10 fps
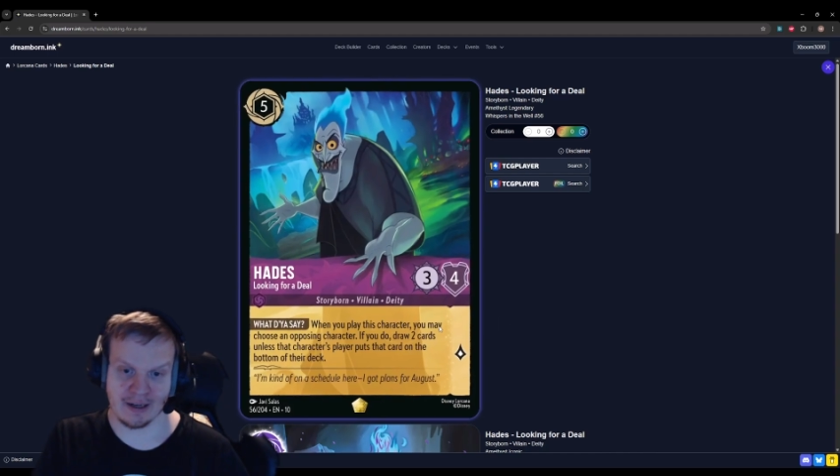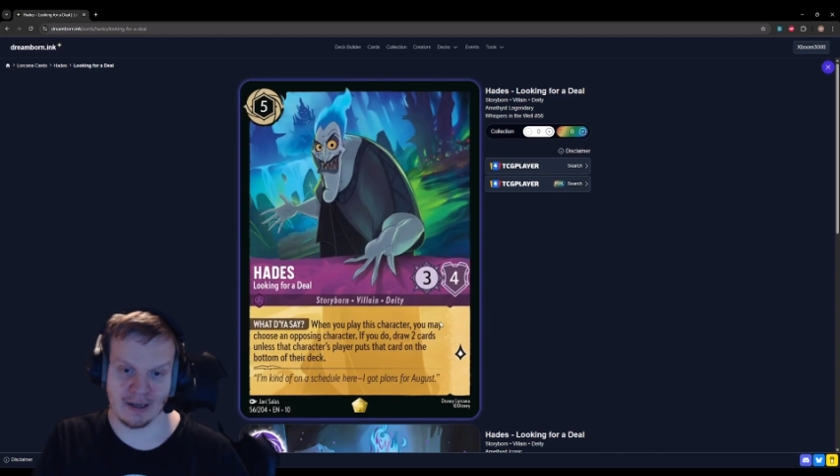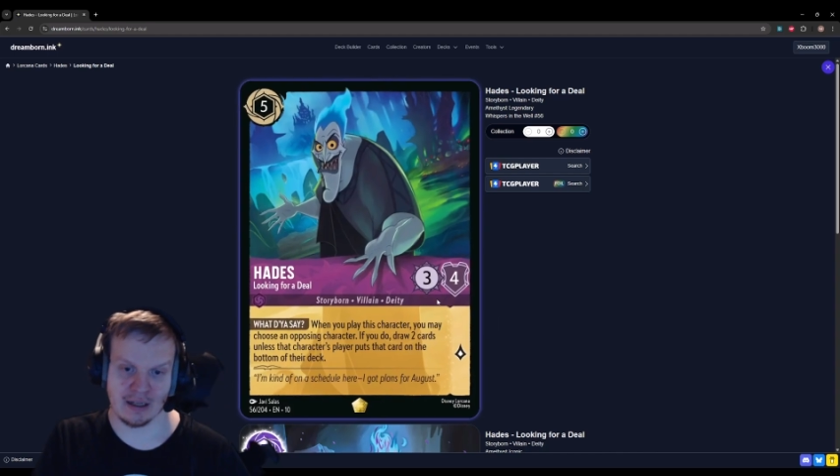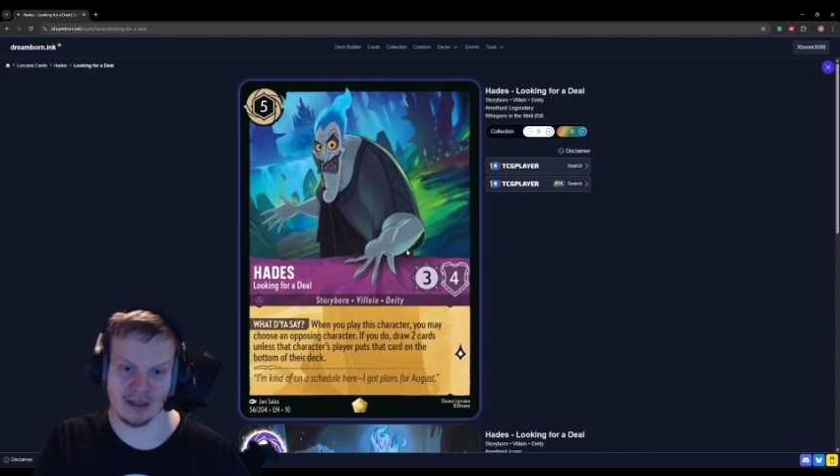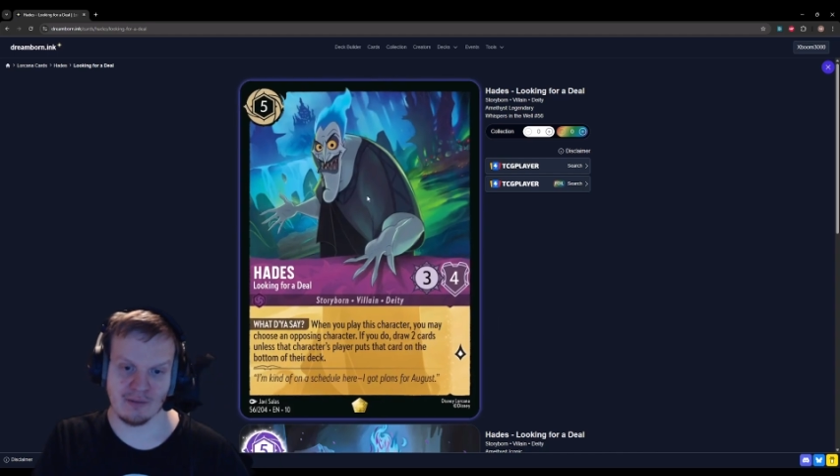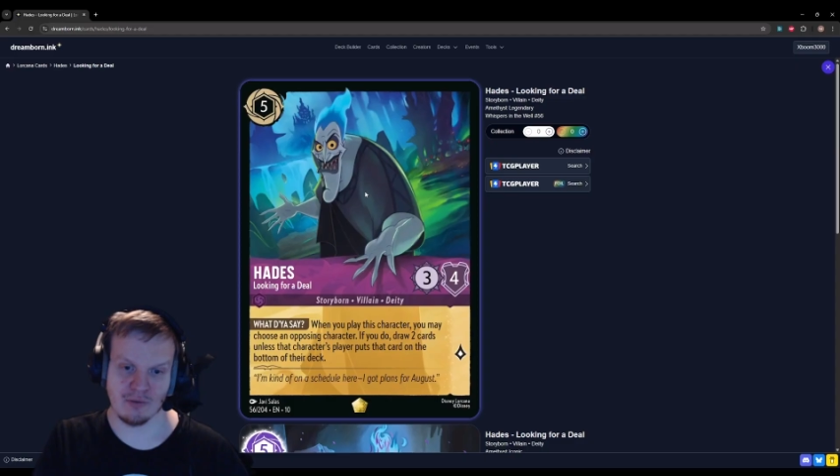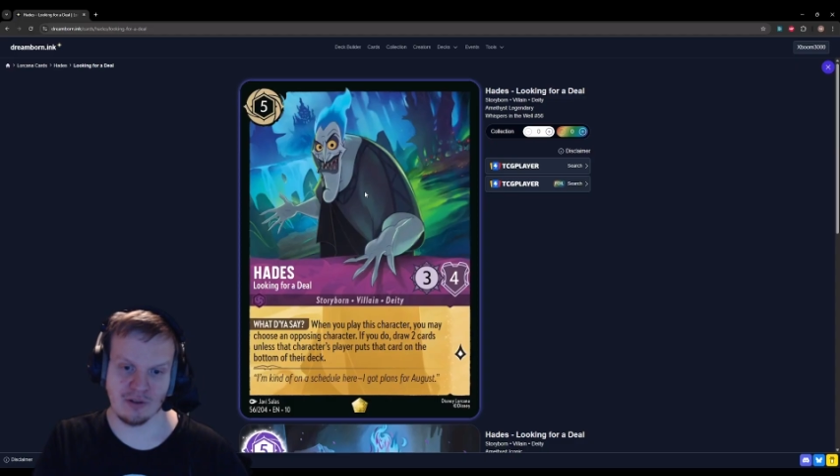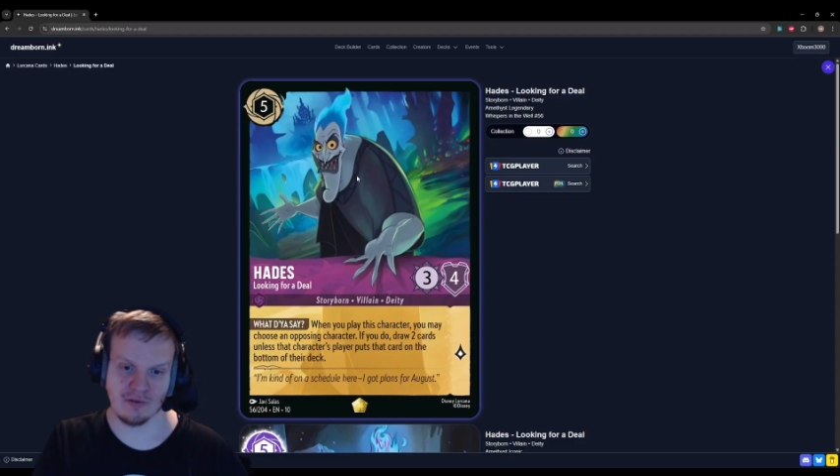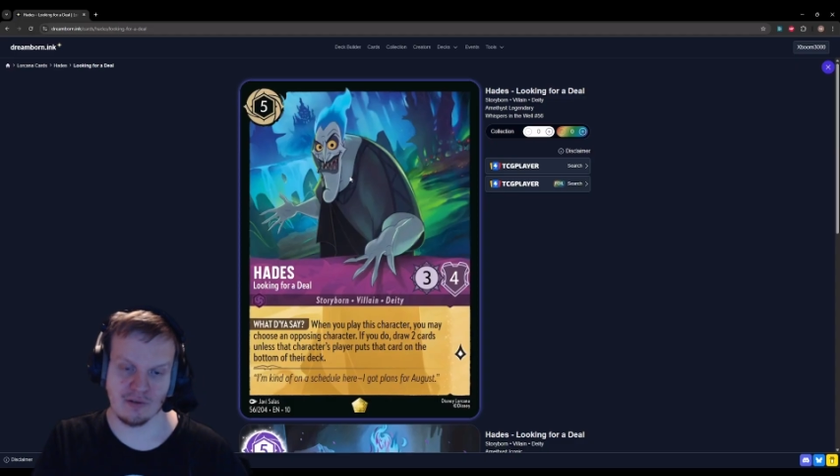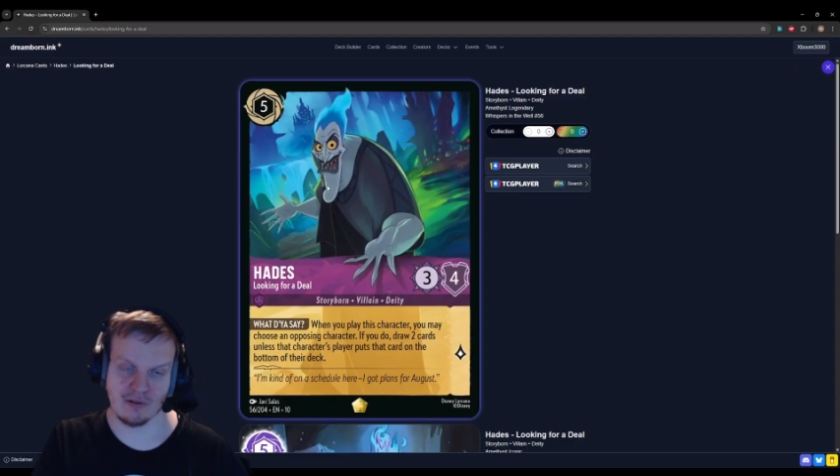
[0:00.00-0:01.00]
And like
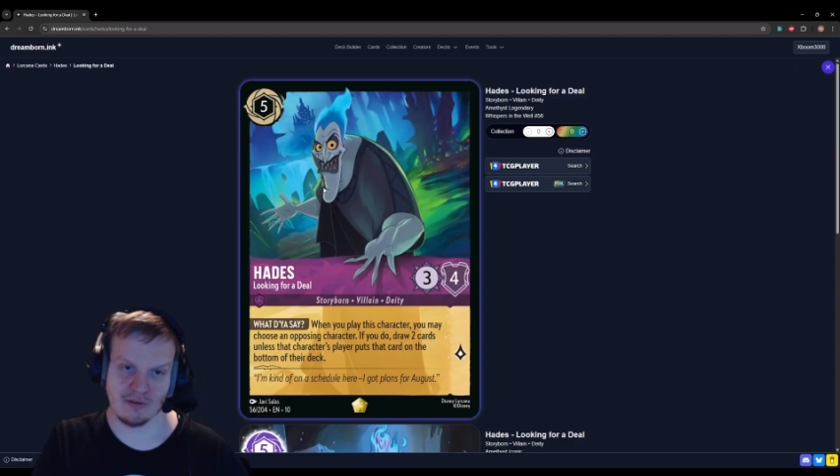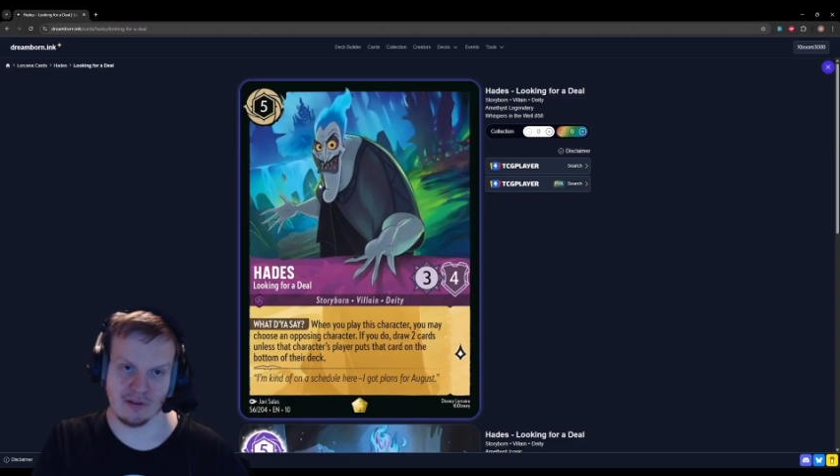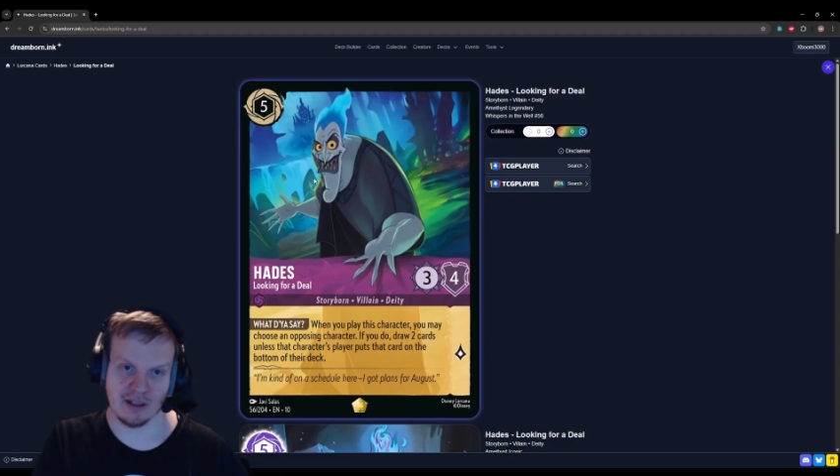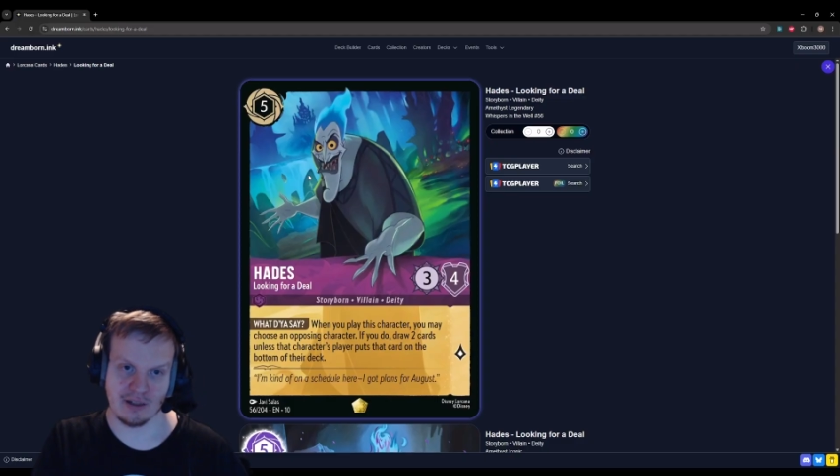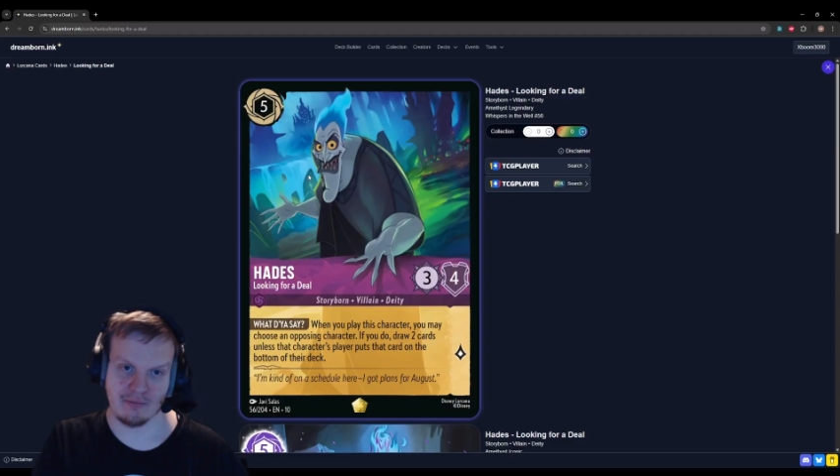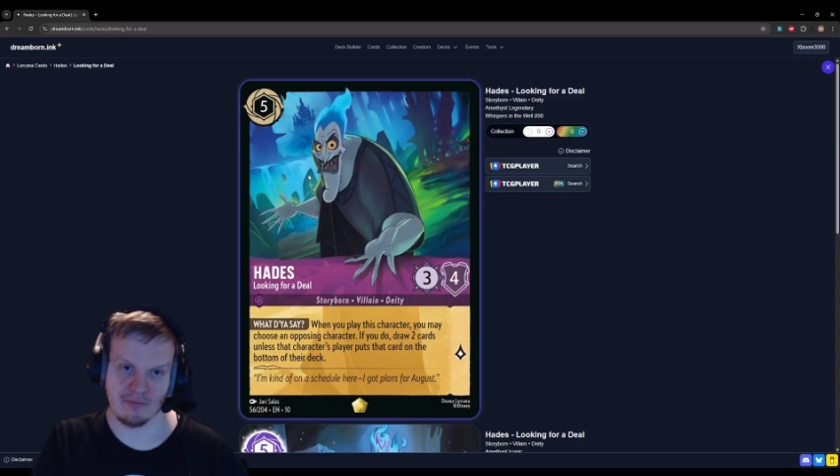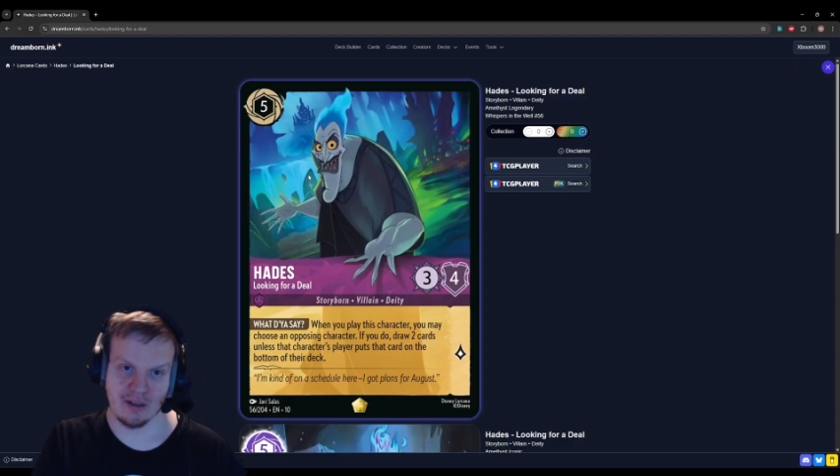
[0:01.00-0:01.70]
what like